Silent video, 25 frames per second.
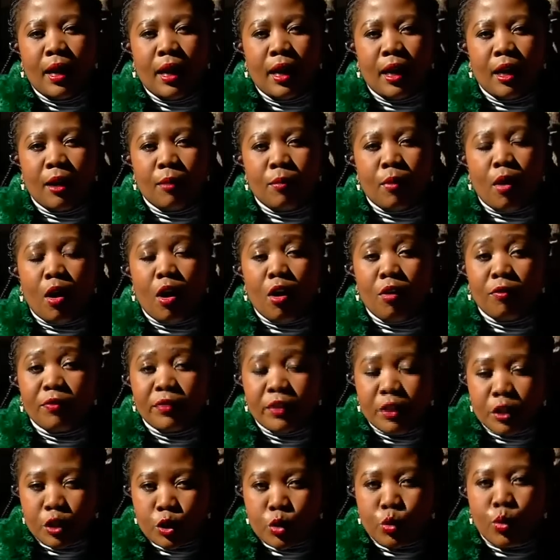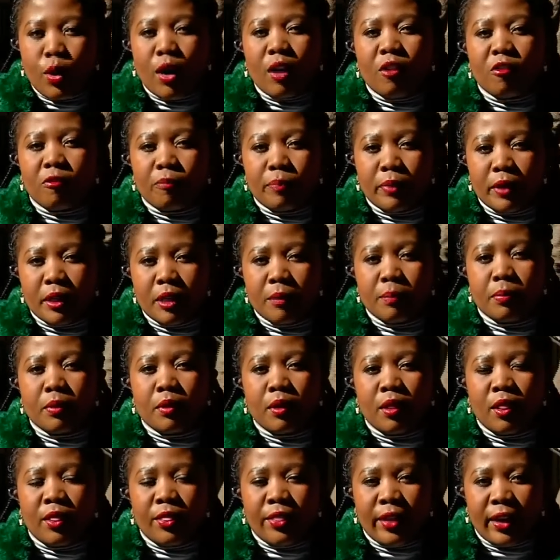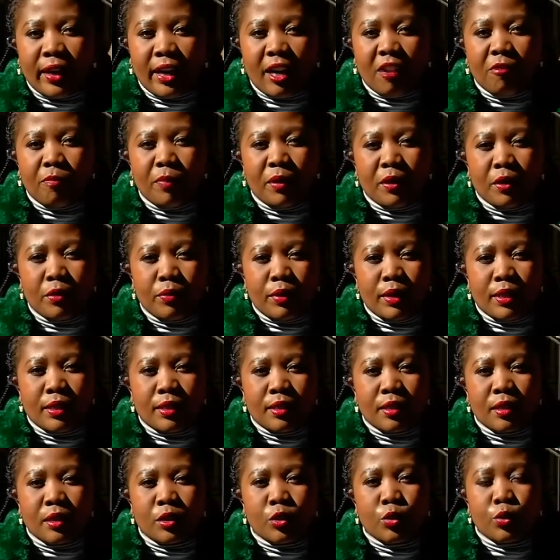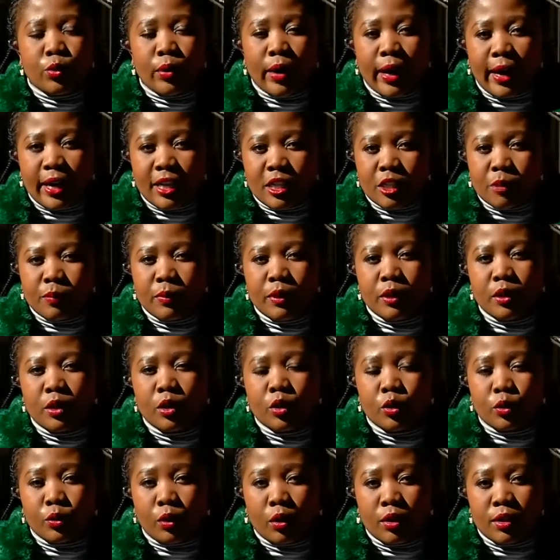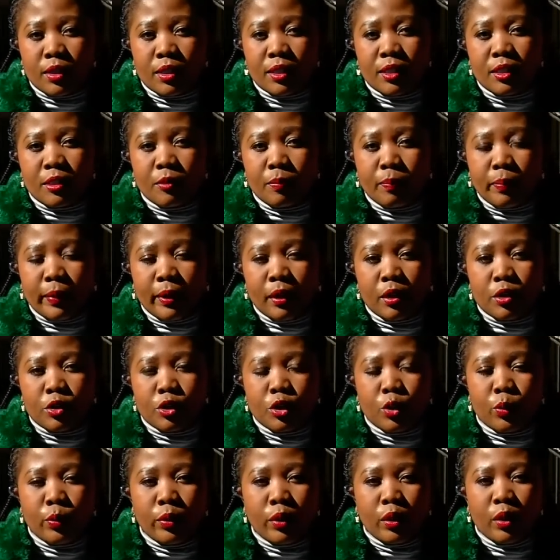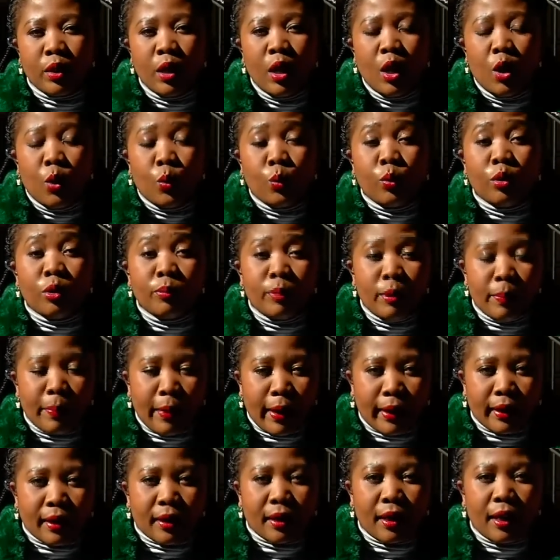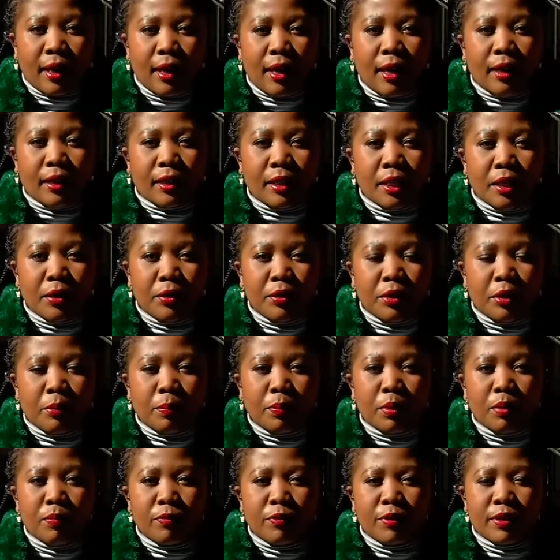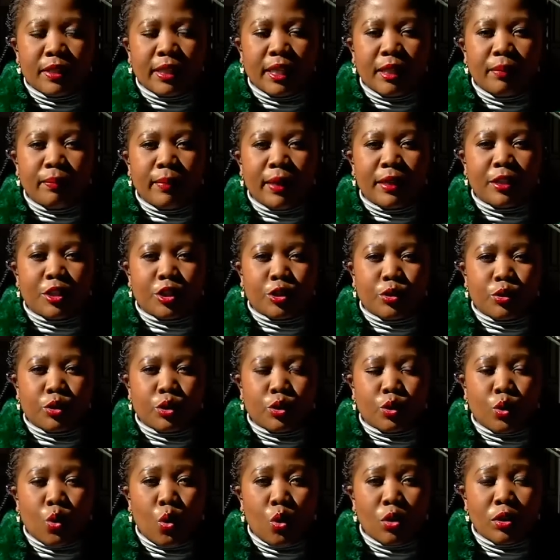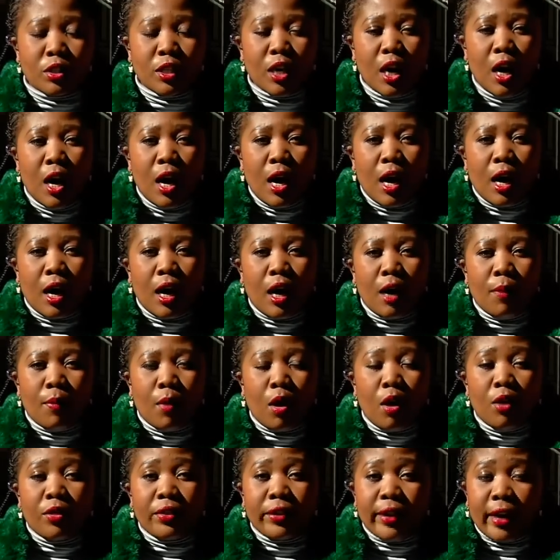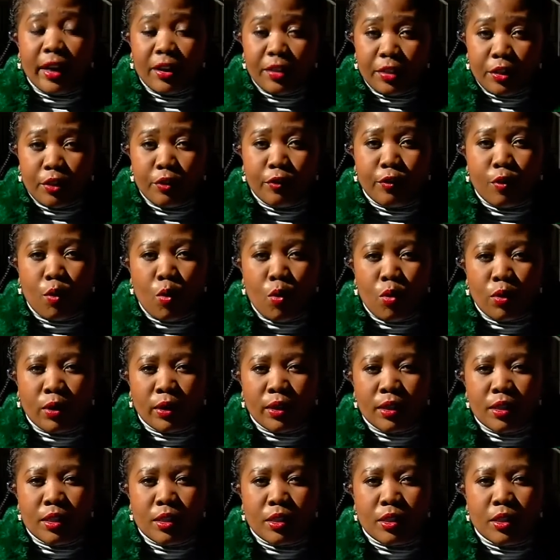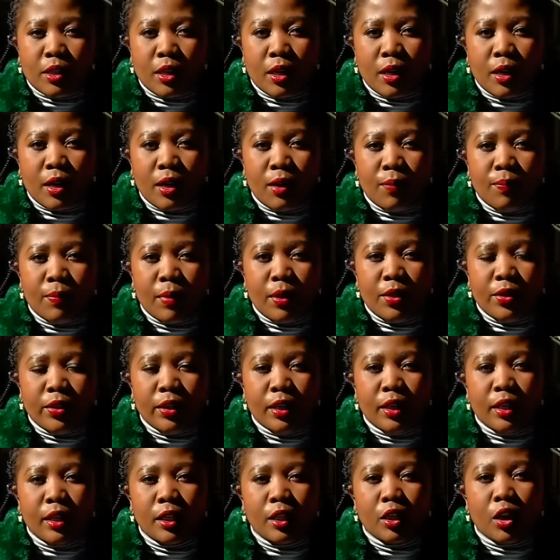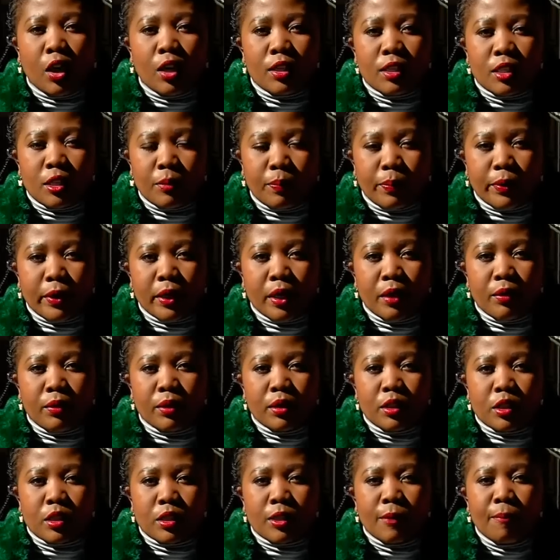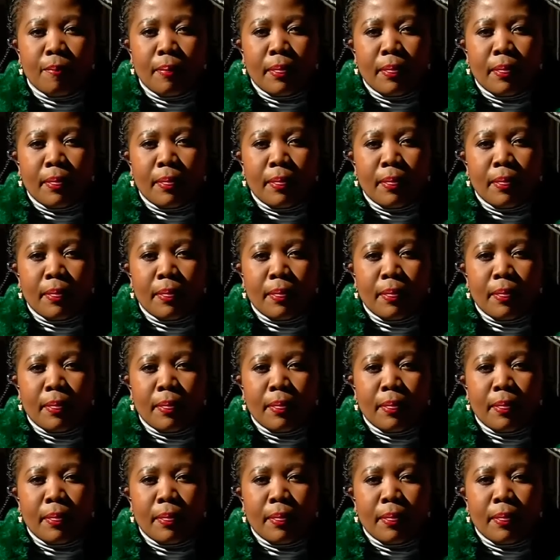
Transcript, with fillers: um, of the 12 people that have been arrested who has been granted bail. So we will be back uh, here in the Bloemfontein Magistrates Court um, on the 8th of August. Um, the last appearance